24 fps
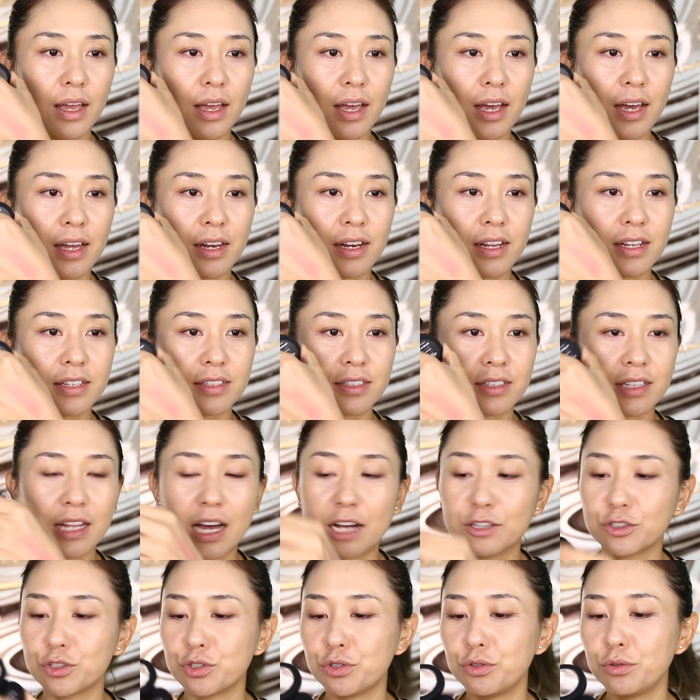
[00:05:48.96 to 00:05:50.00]
And it's
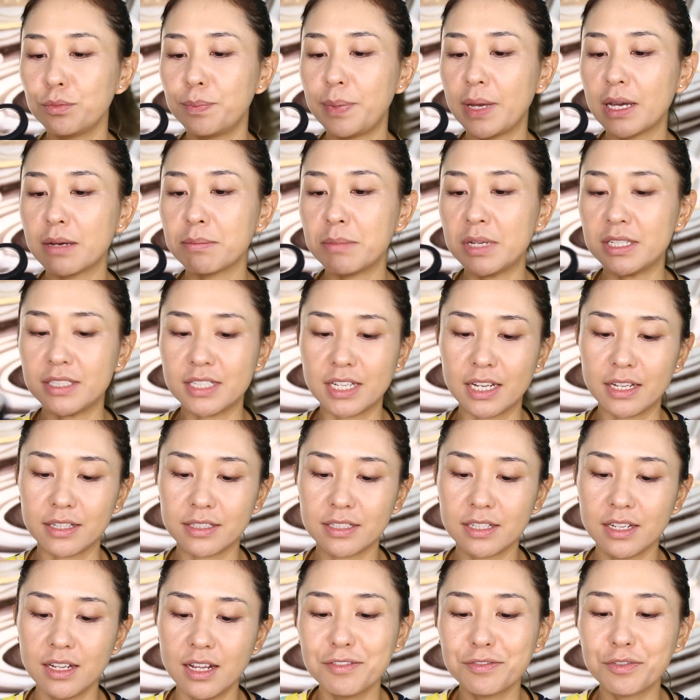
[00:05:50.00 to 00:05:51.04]
not too pigmented.
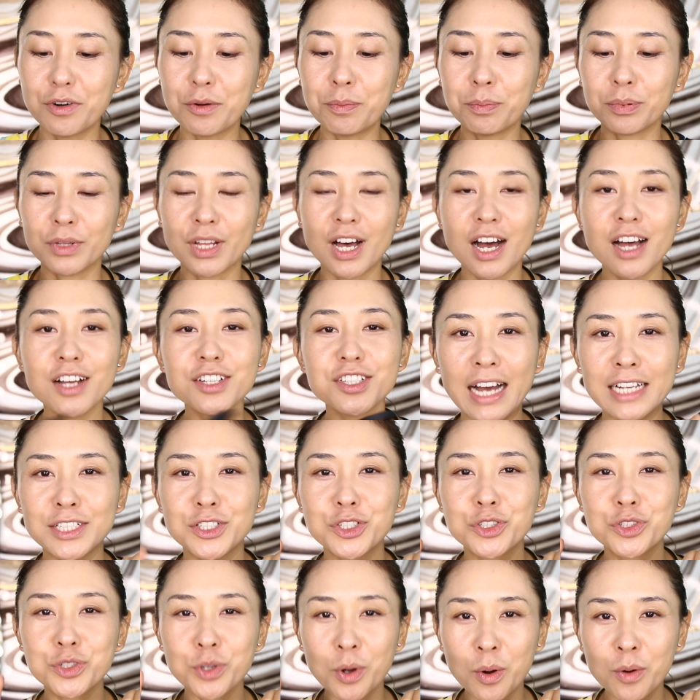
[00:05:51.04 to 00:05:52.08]
For blush, I
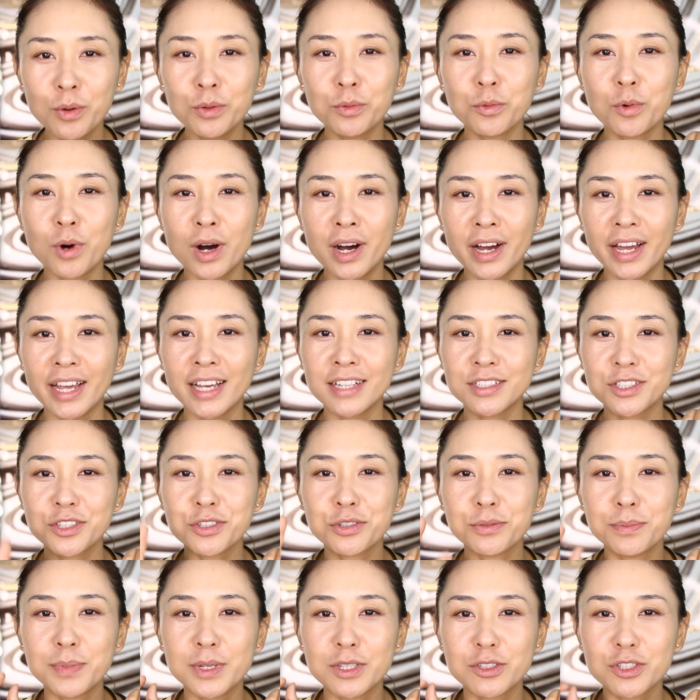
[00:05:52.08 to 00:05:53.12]
don't want it
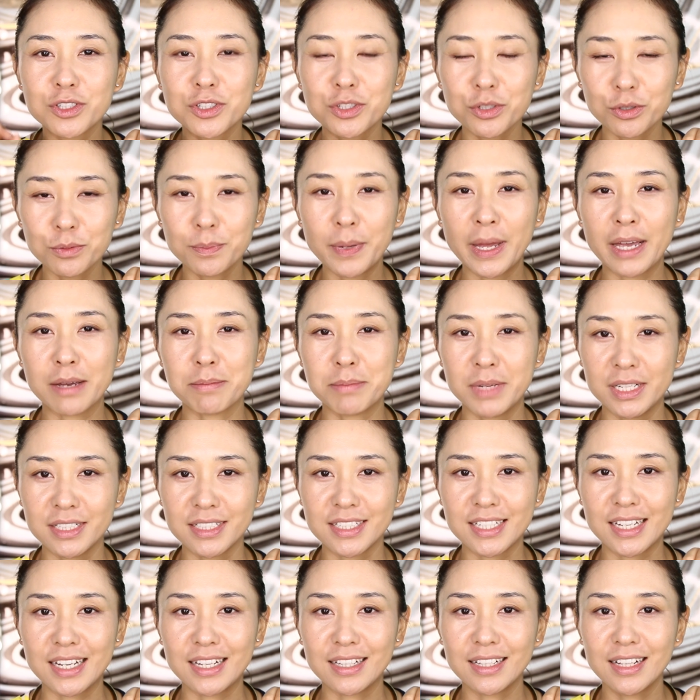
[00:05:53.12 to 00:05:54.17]
to be too
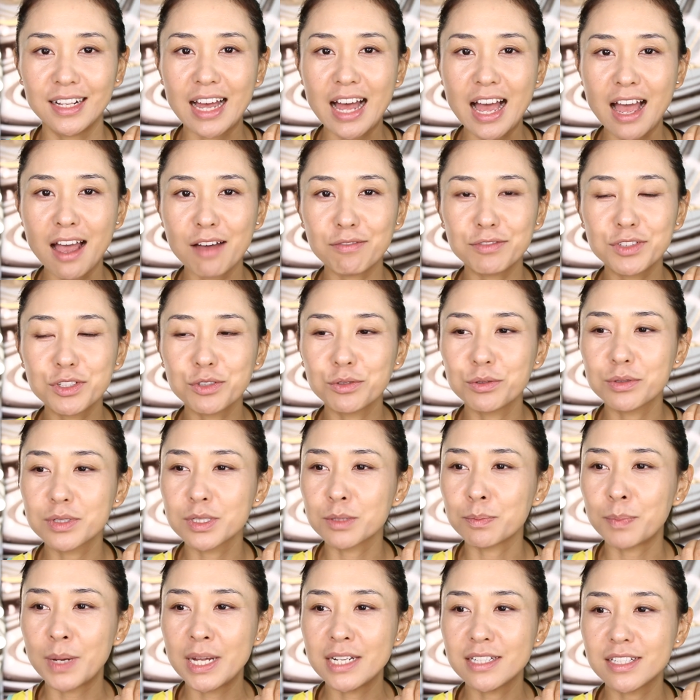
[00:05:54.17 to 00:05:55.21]
pigmented. I have to
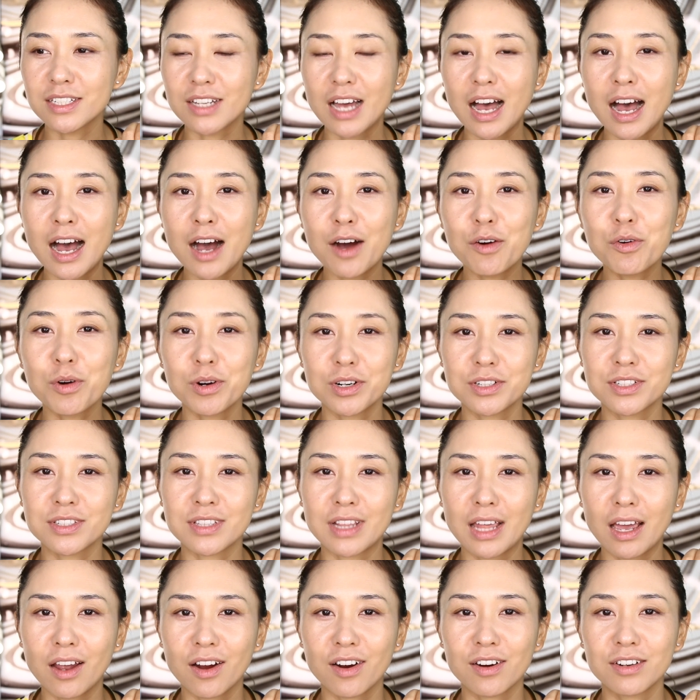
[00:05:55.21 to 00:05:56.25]
spend hours
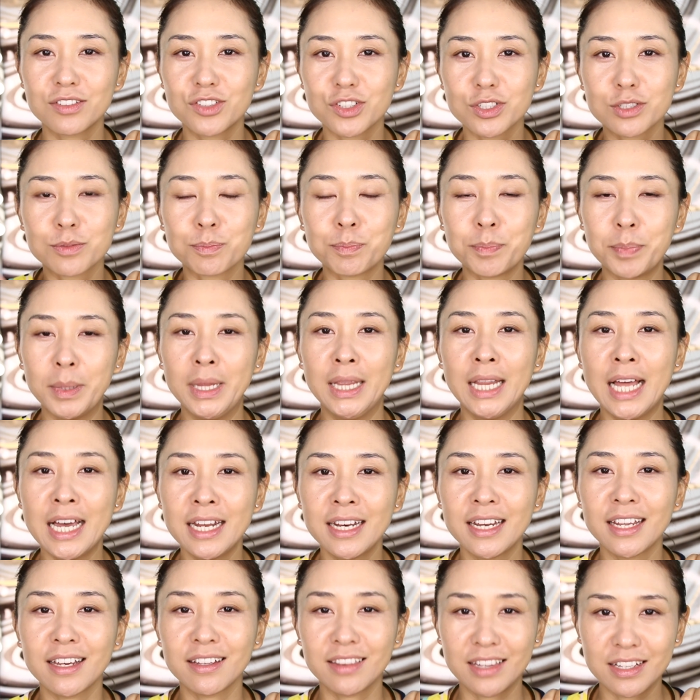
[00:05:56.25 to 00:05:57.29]
there just
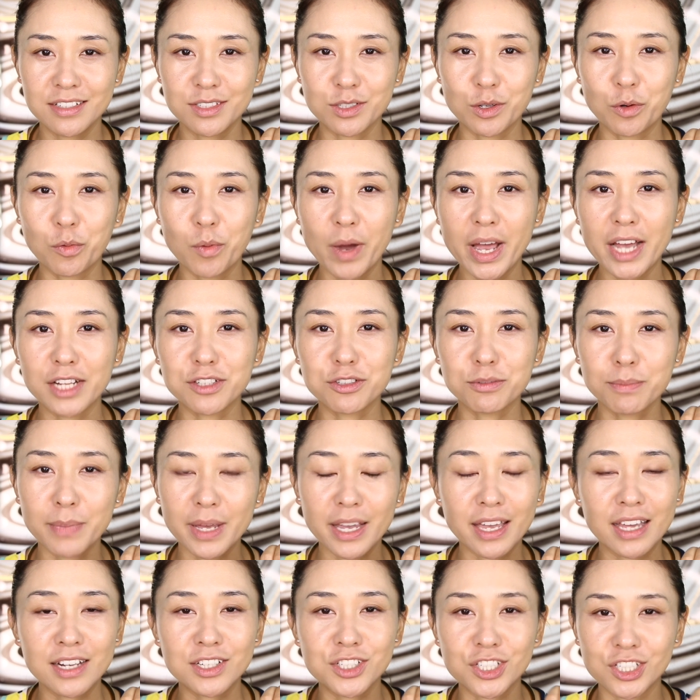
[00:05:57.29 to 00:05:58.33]
blending this away to
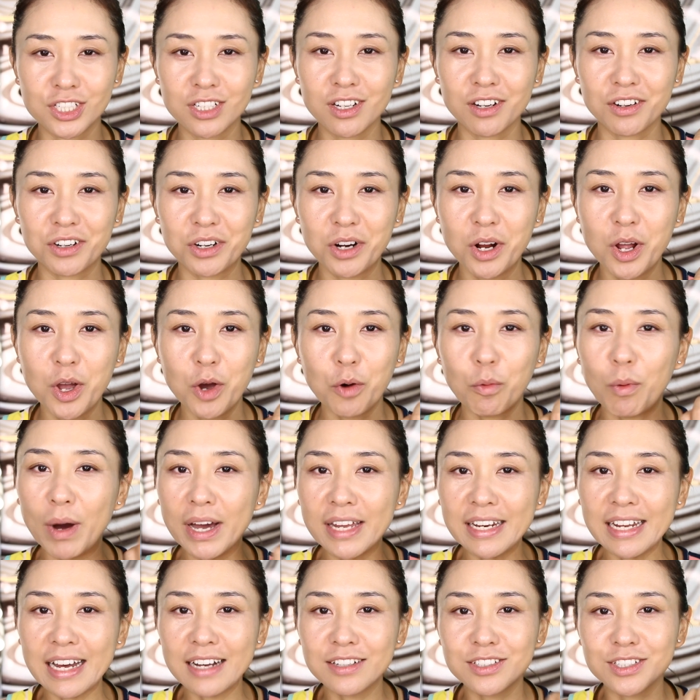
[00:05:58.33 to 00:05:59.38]
make it sheer.
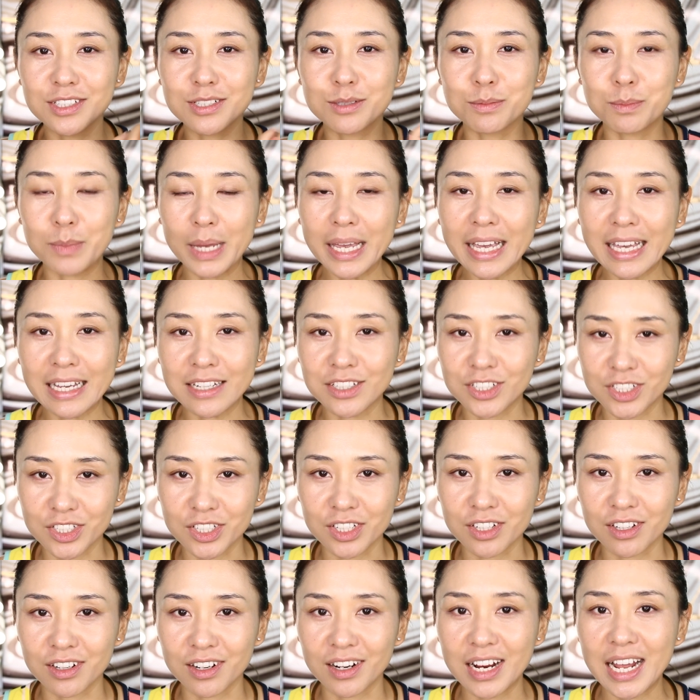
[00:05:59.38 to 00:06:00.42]
Why not just make it
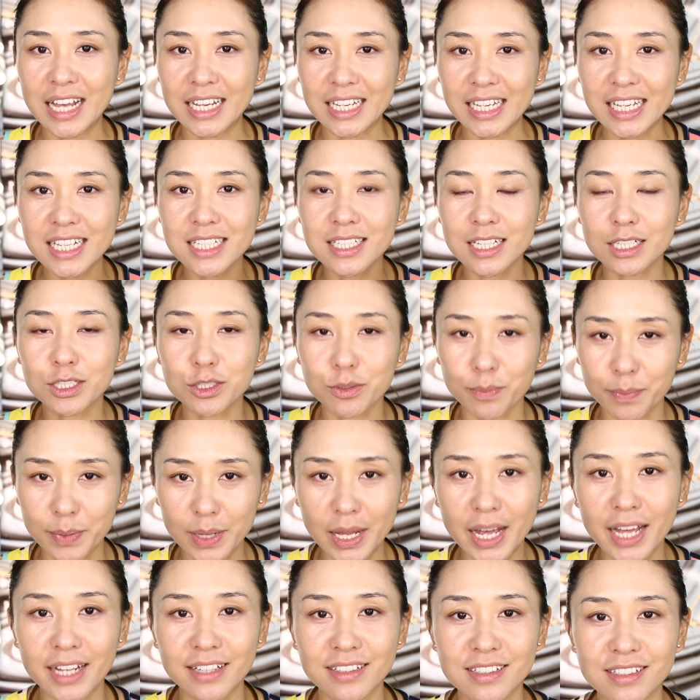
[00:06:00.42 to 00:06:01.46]
sheer and easy to
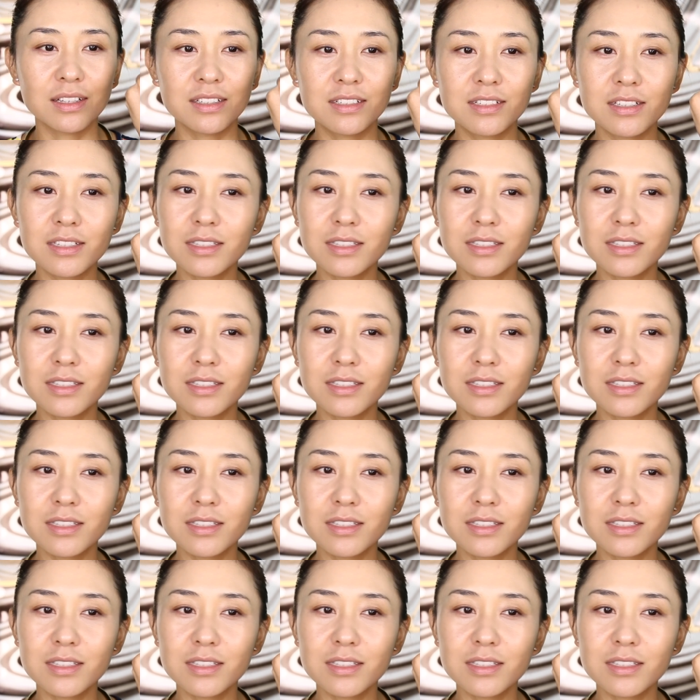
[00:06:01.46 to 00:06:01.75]
blend?